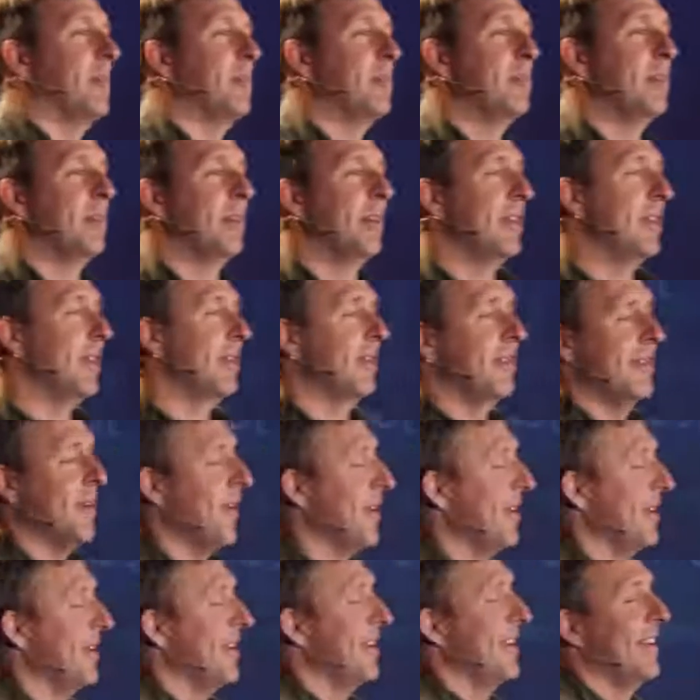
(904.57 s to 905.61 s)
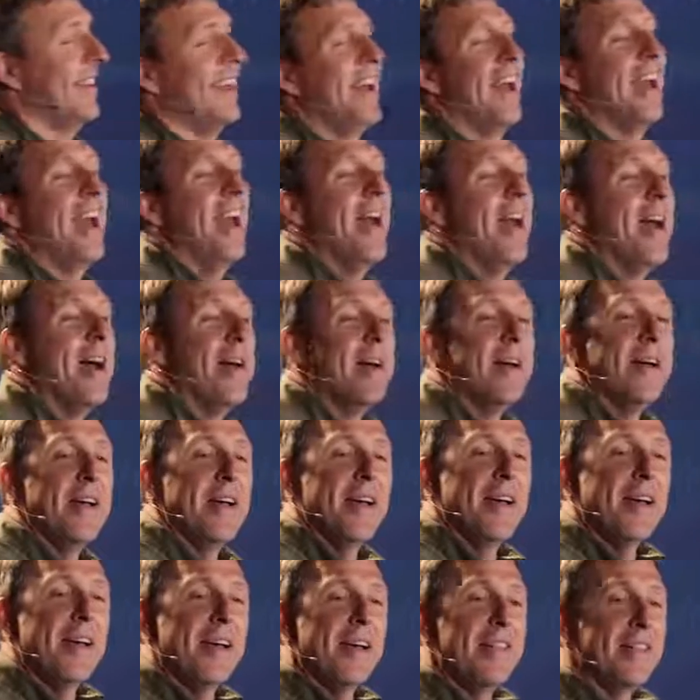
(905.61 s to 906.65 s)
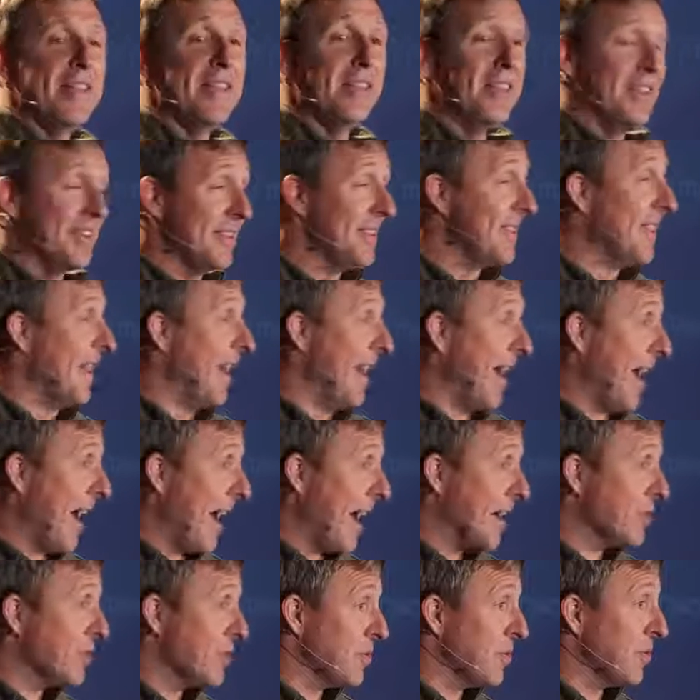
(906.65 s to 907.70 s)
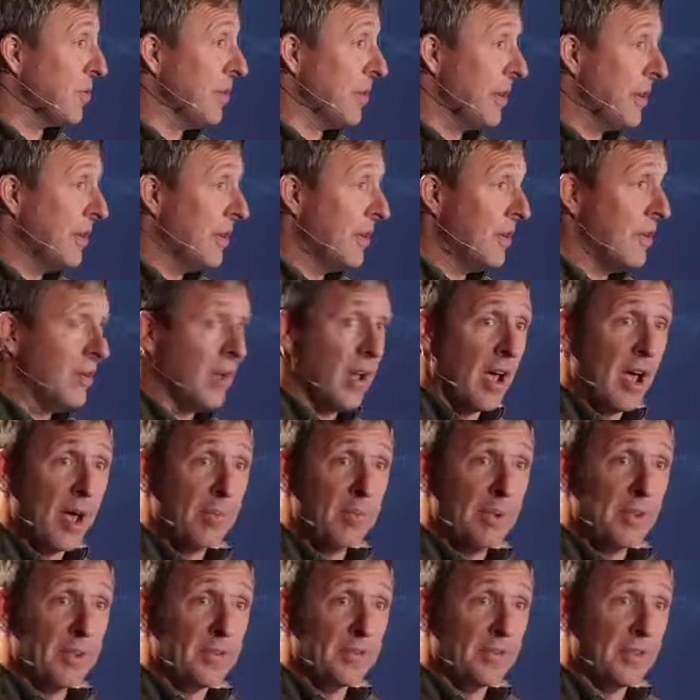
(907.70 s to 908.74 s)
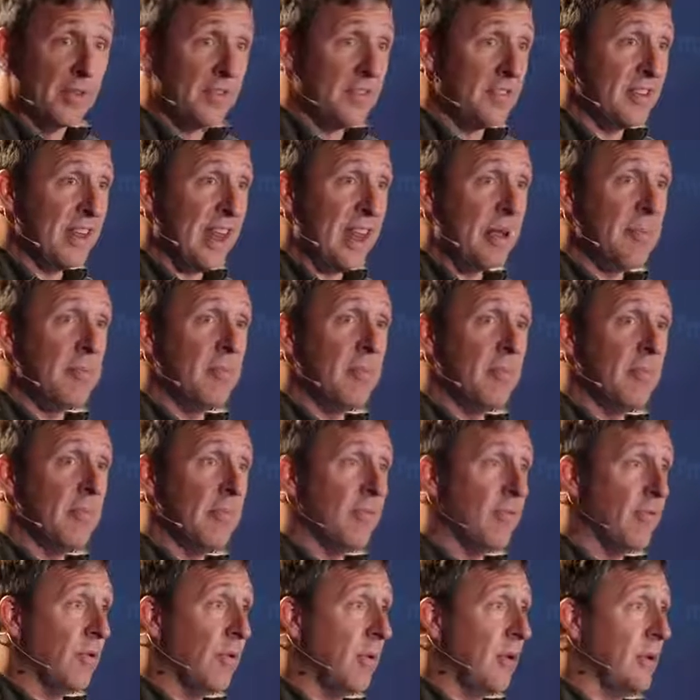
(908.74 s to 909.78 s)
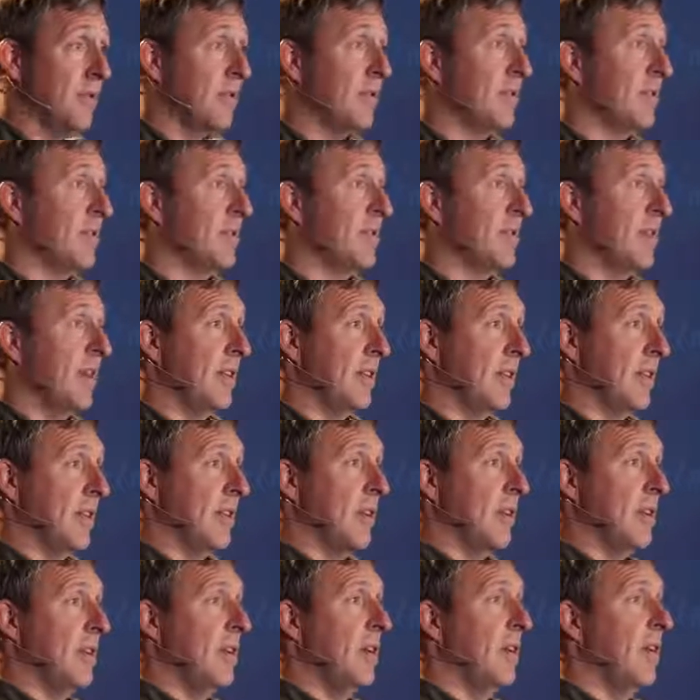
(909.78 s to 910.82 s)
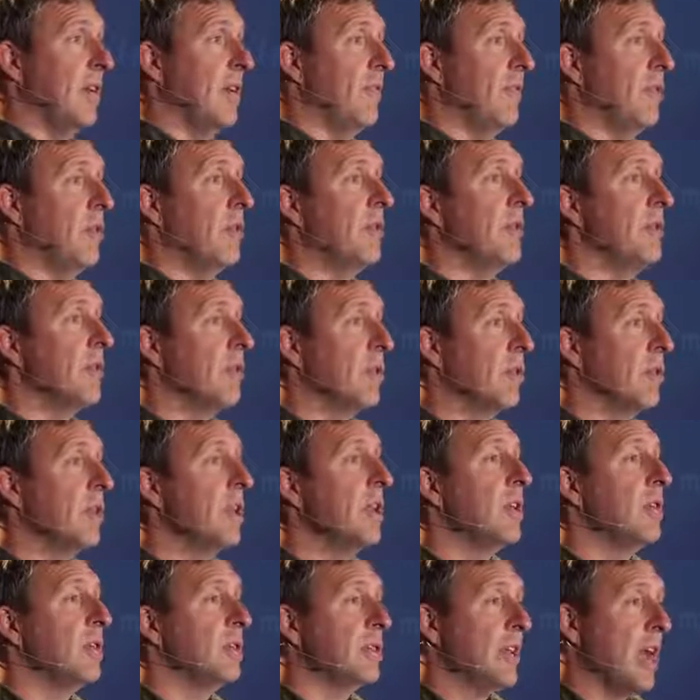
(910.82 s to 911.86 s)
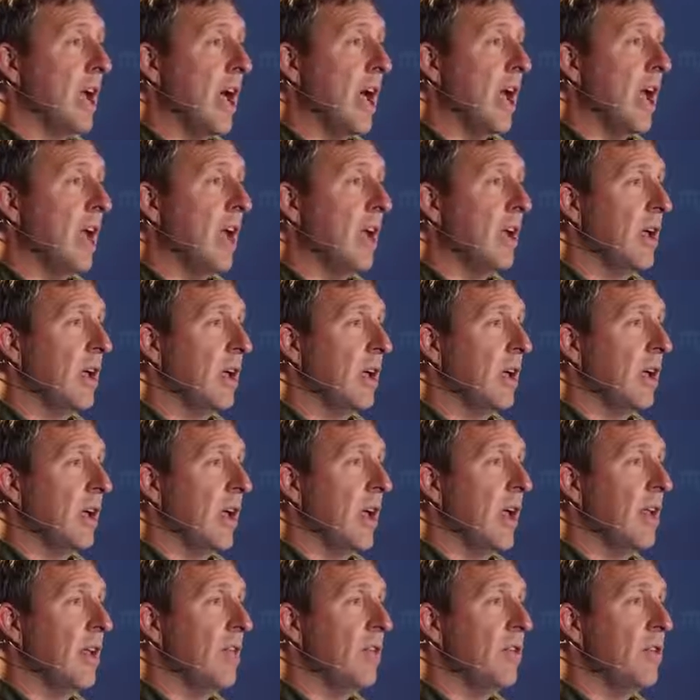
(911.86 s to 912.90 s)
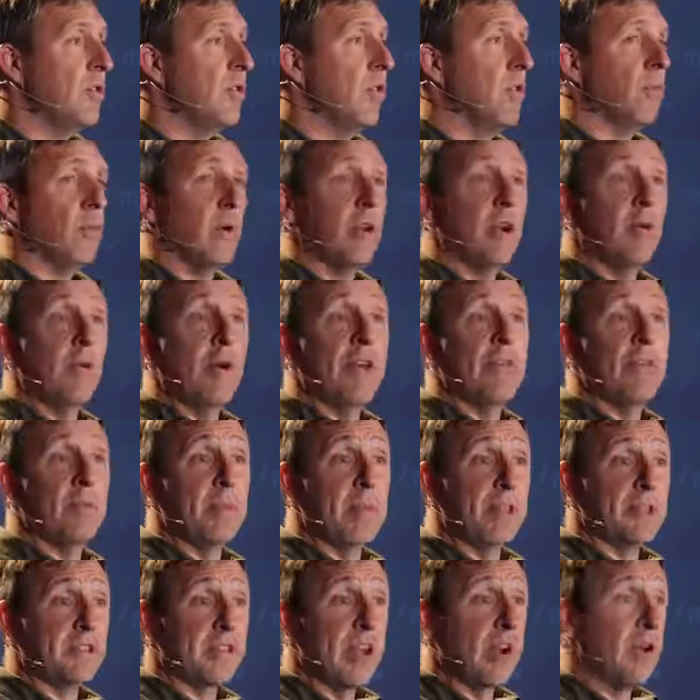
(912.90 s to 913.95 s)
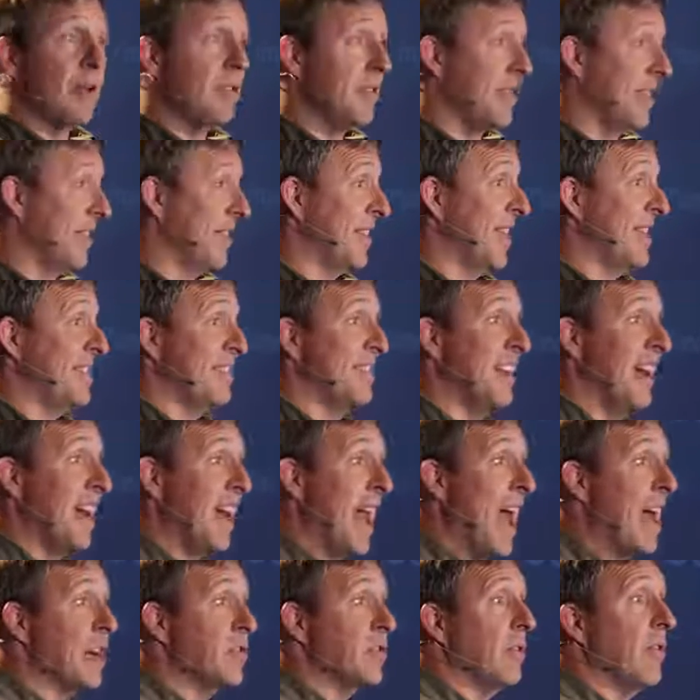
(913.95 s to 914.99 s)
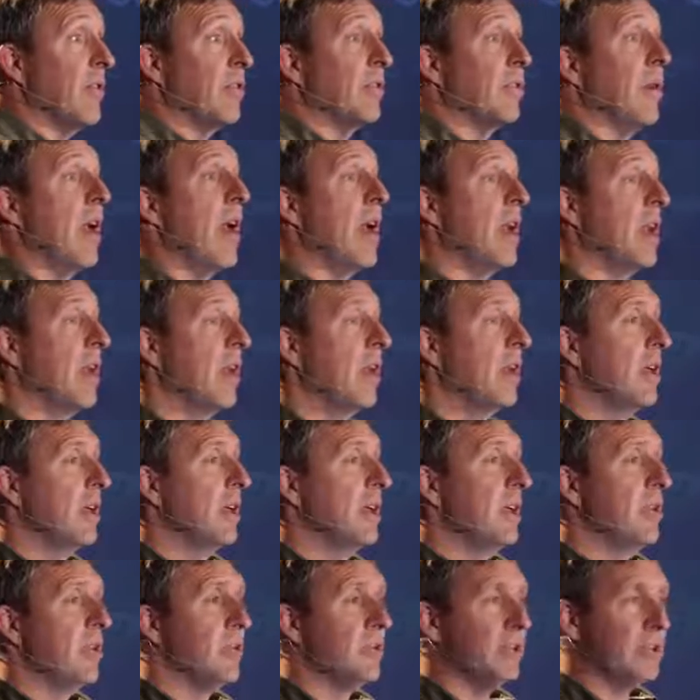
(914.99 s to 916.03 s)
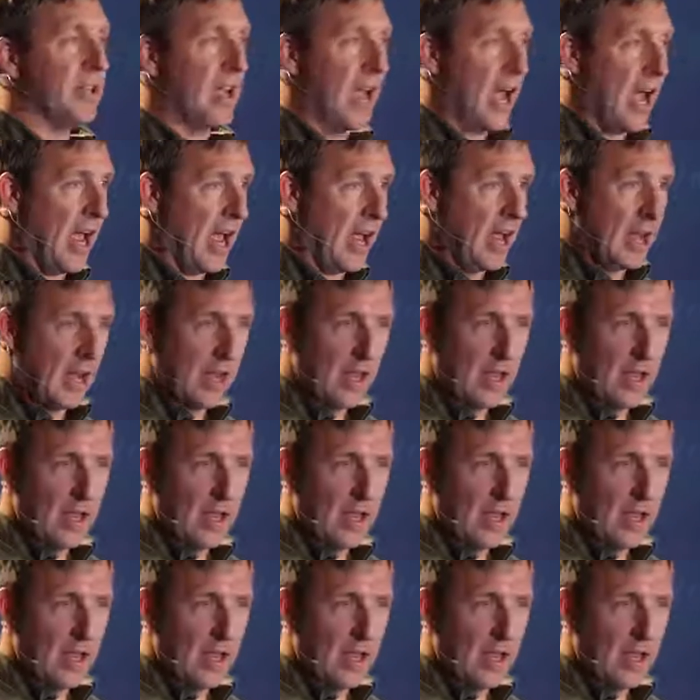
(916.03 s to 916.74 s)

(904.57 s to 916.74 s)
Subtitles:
I'm pointing at you. No. This actually happens. The same voice that said the cookie, if you don't eat the cookie, you'll die. And if you don't run away from that scary thing that's not actually a threat, you'll die.